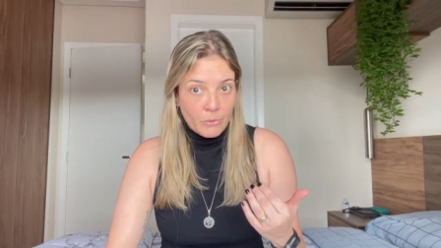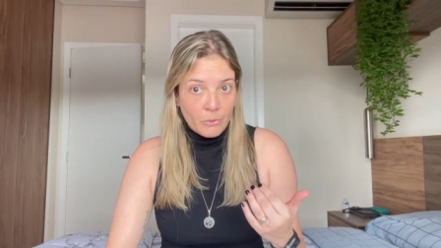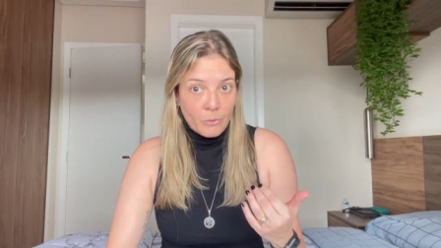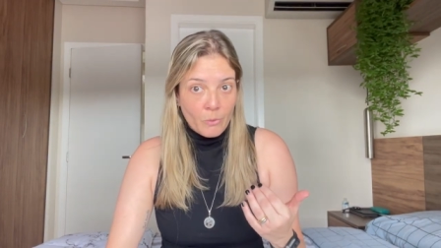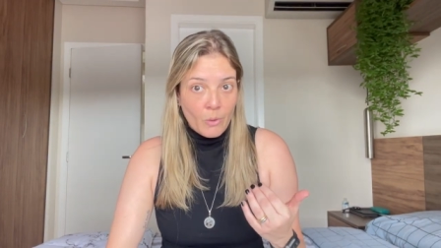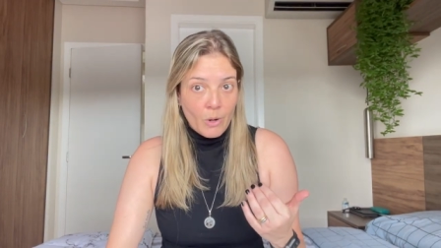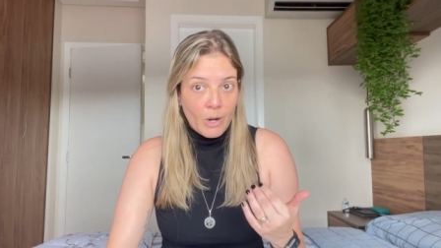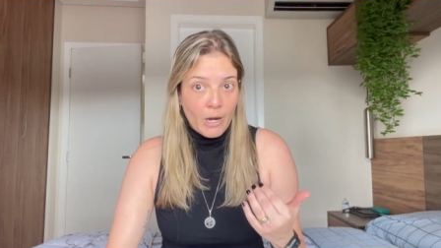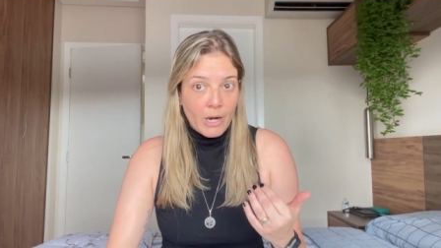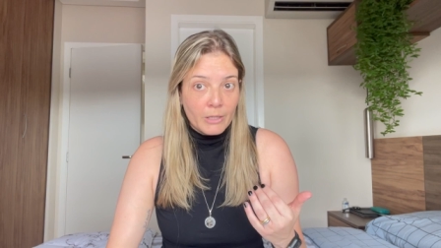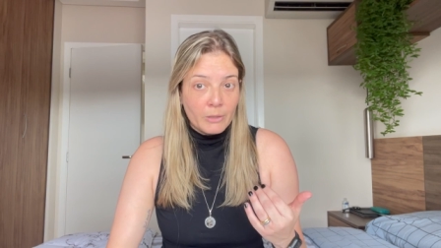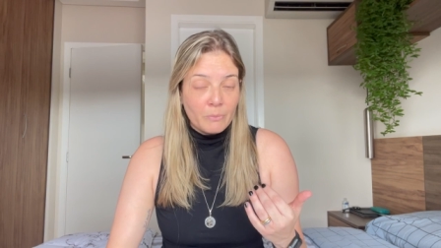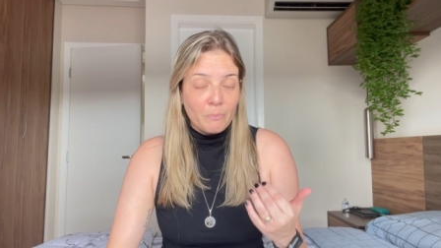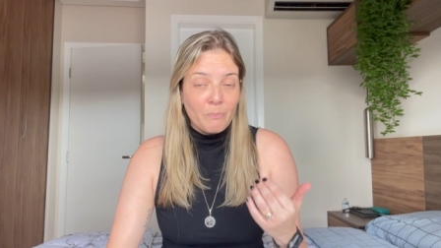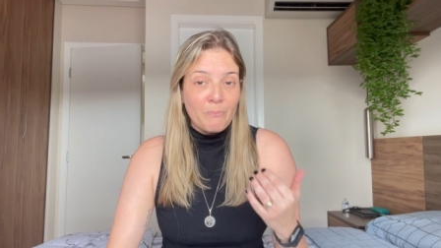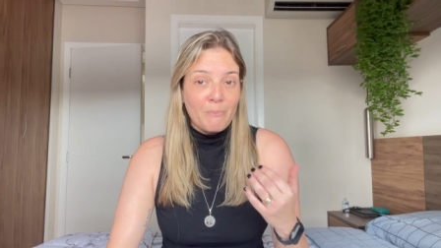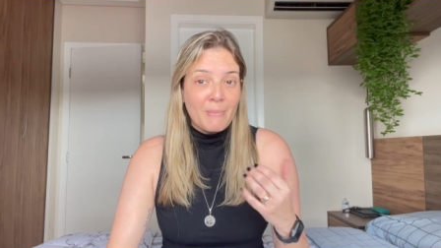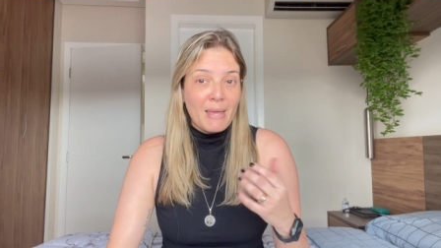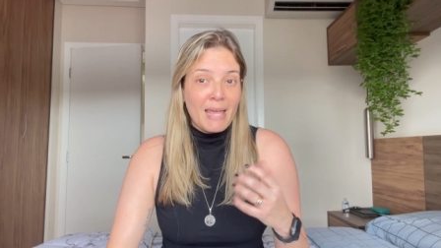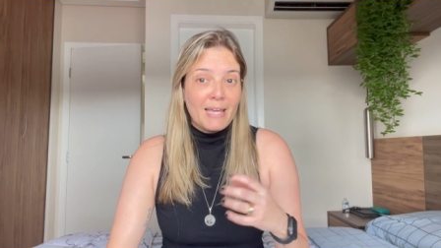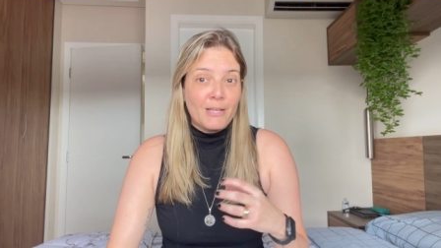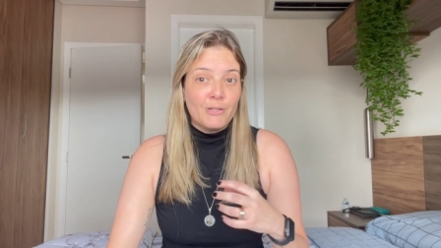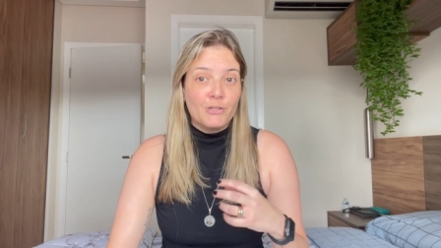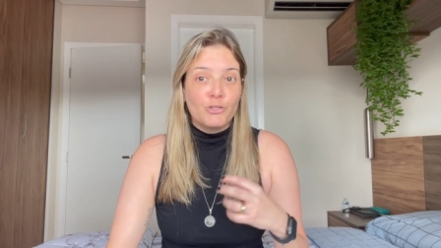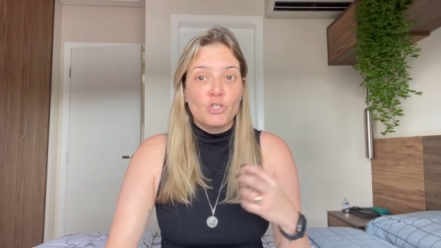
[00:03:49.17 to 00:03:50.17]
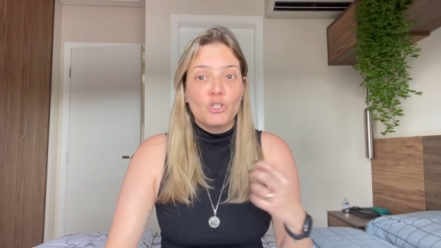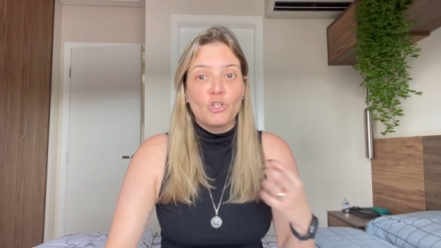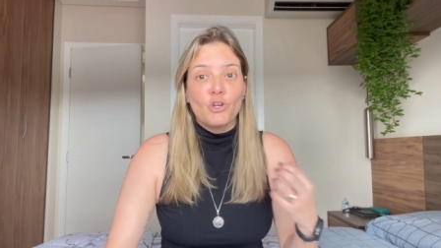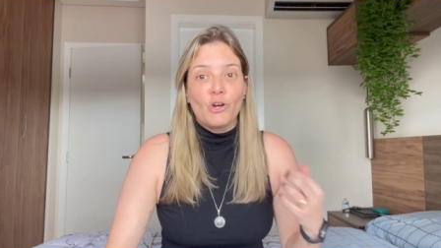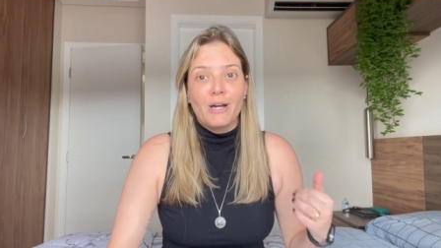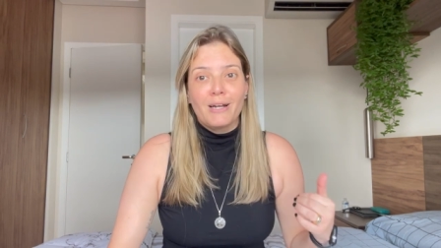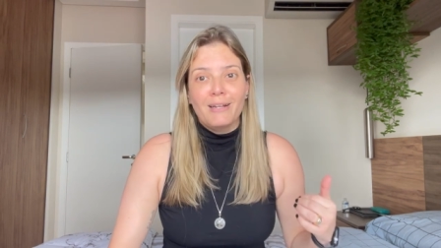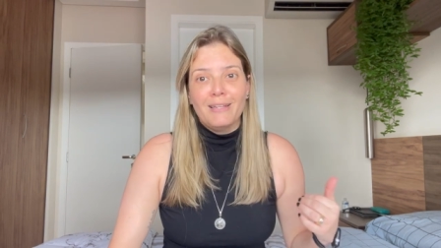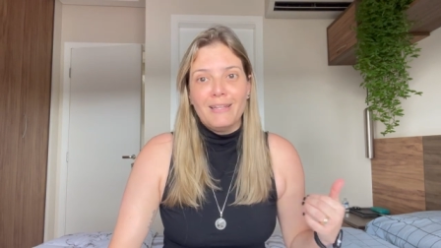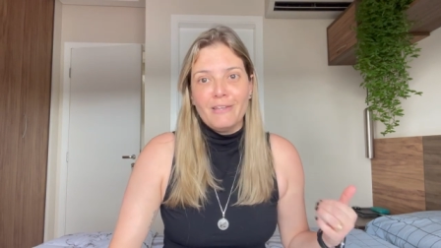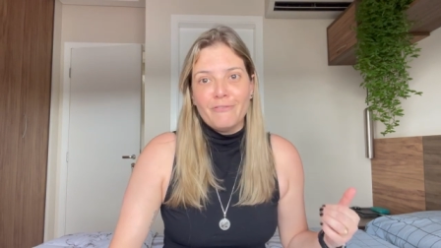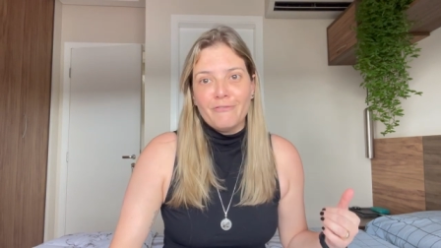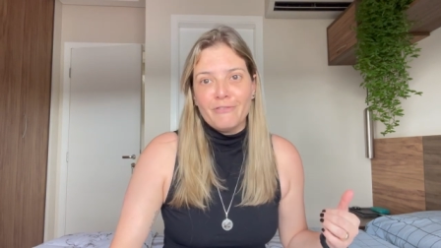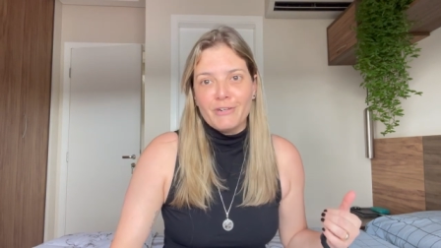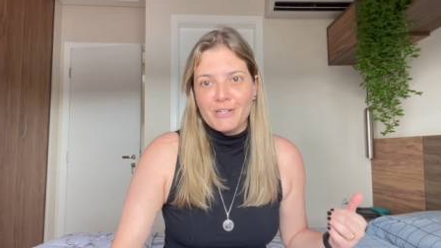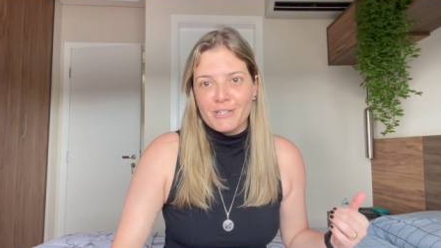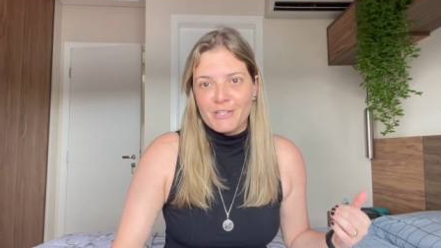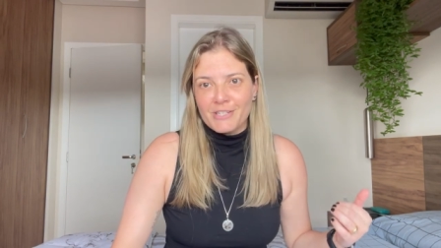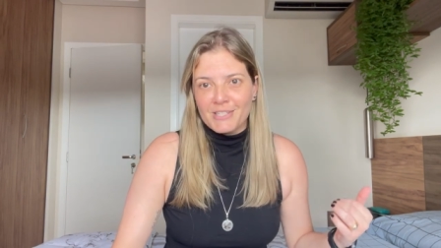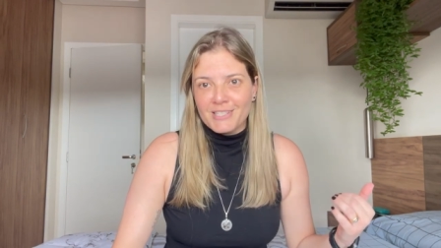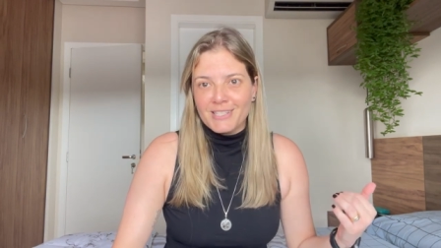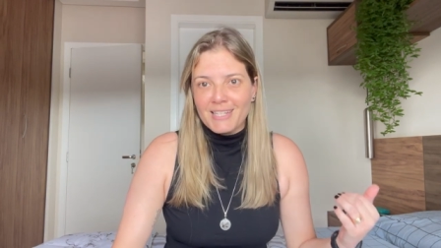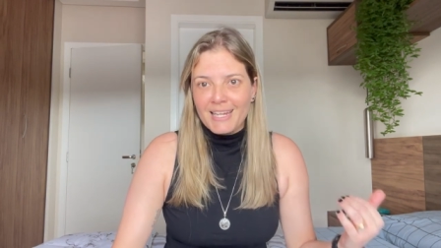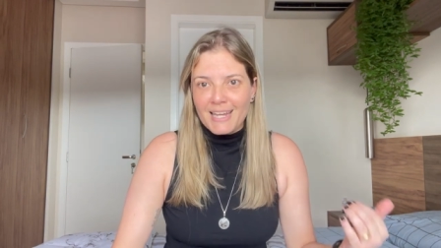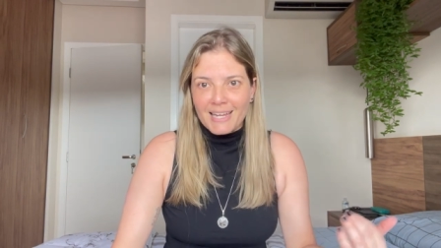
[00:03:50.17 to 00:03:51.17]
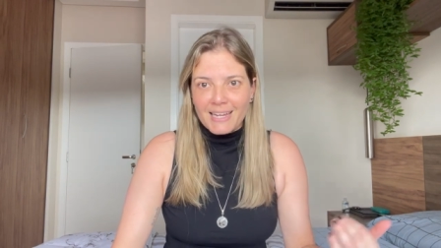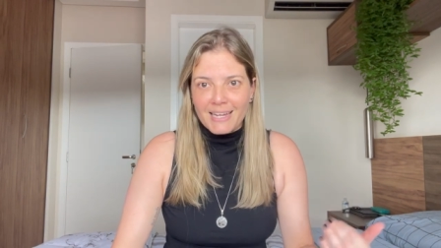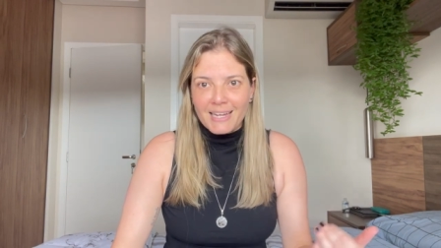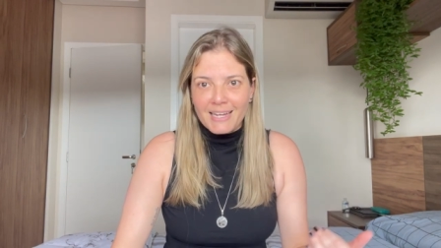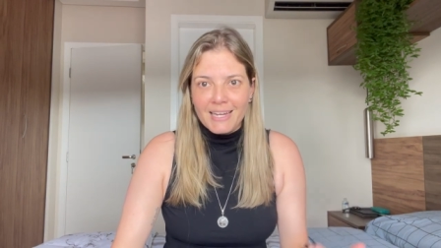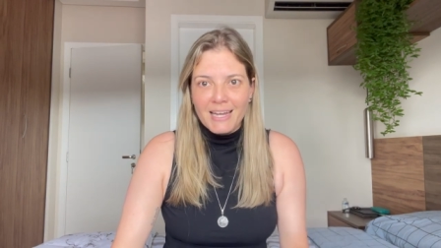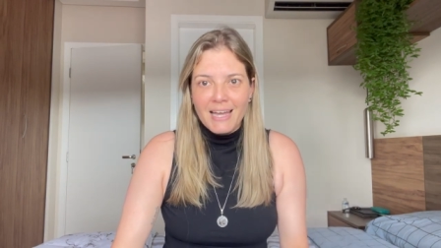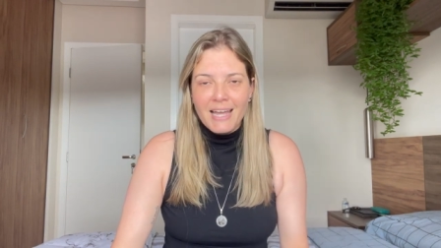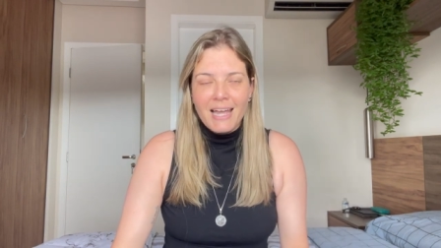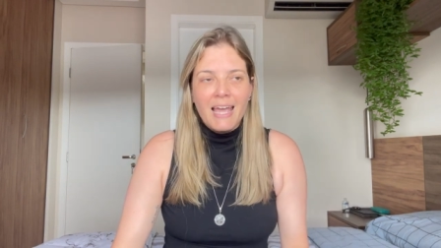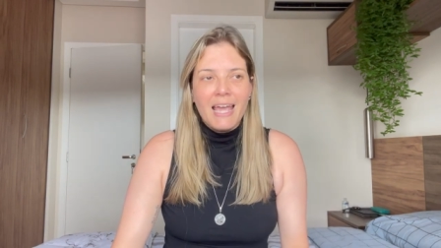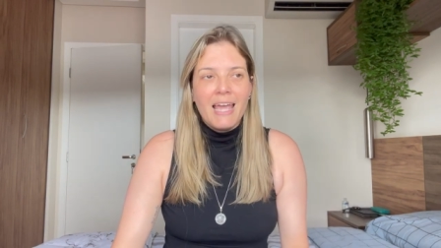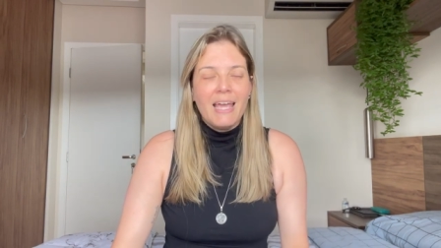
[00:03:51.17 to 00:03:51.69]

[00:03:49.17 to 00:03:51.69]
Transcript: what makes your liver sick.